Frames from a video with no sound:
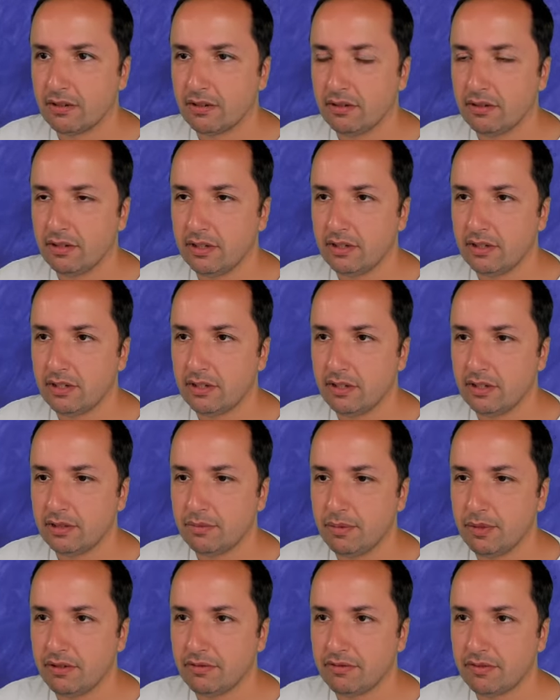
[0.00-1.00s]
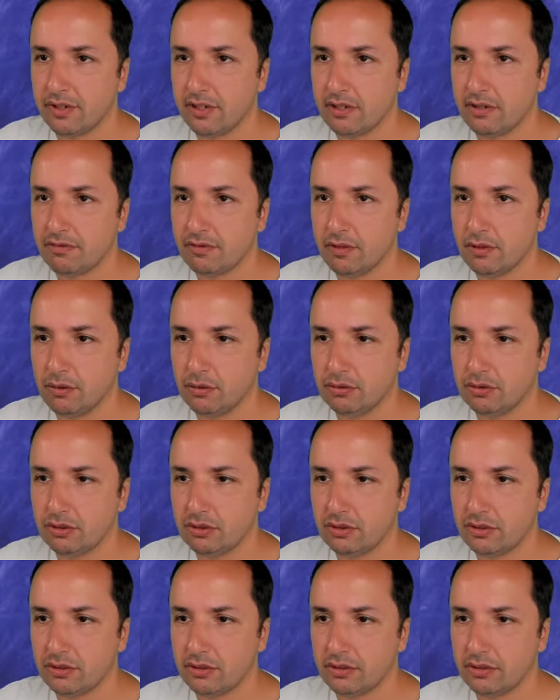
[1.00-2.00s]
Let's not be afraid of
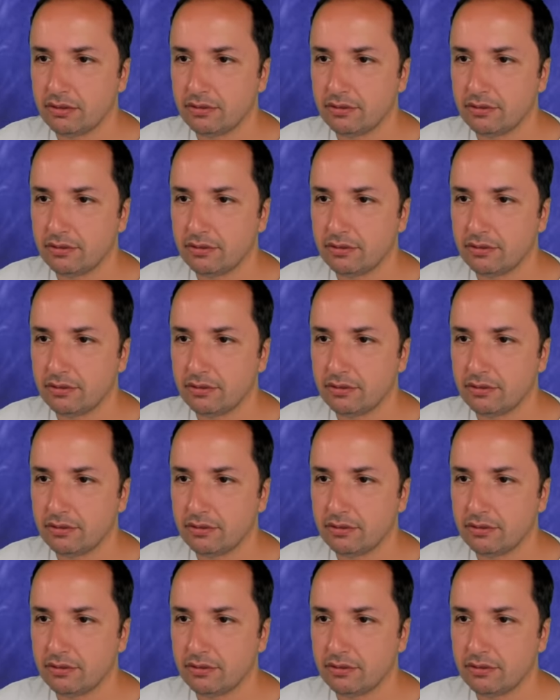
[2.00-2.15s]
ghosts.